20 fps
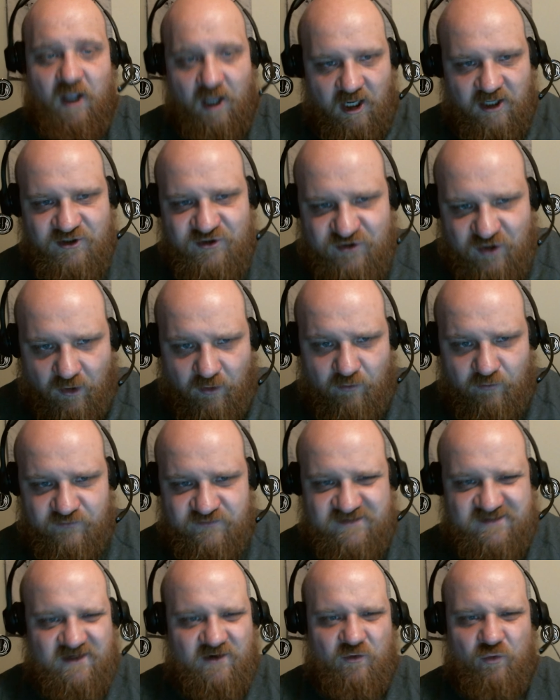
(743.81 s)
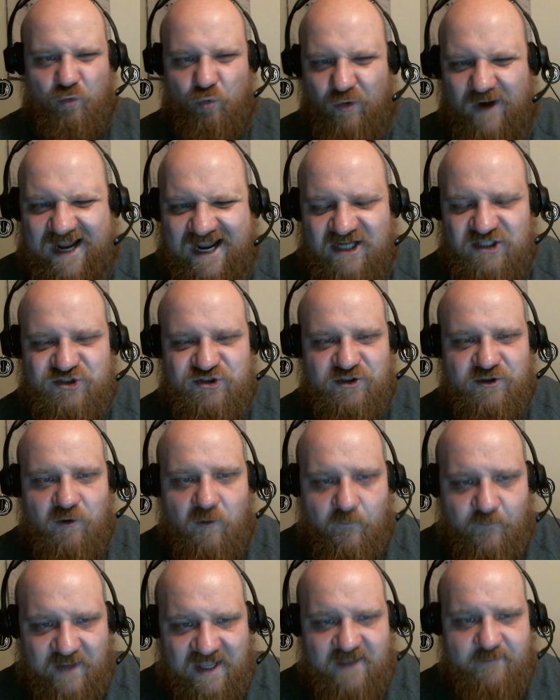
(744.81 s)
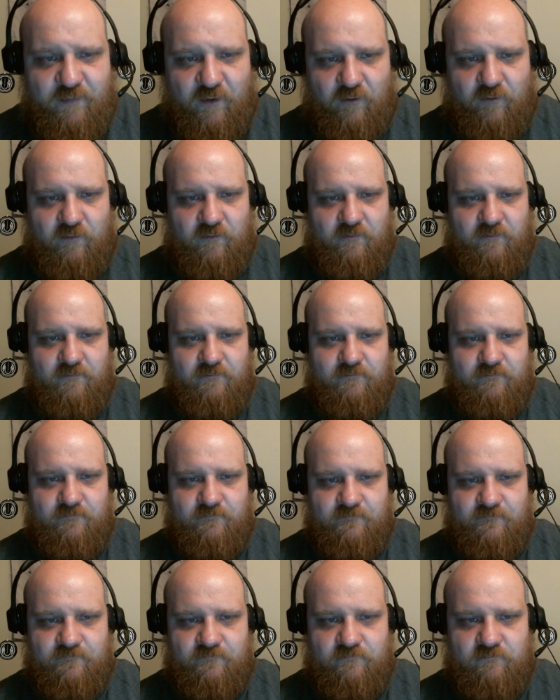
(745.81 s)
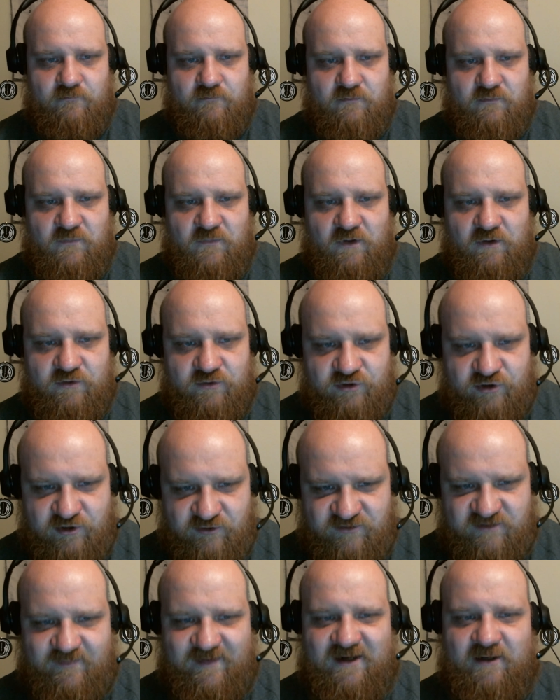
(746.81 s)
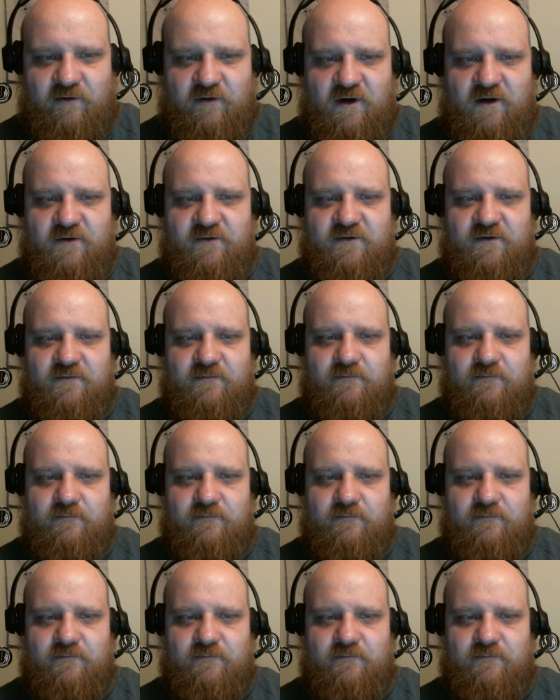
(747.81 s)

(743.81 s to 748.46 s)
Adults, rational people, choose a better road.